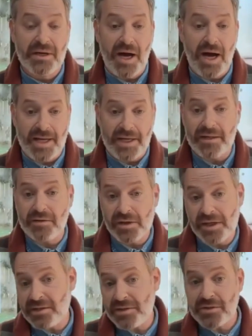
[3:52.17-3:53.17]
I can
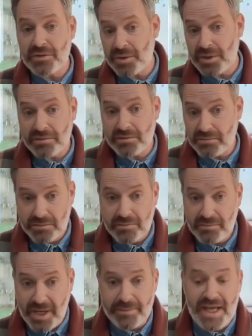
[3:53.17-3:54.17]
look into, and
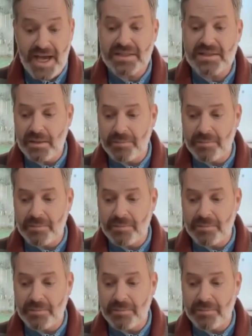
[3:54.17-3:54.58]
maybe that's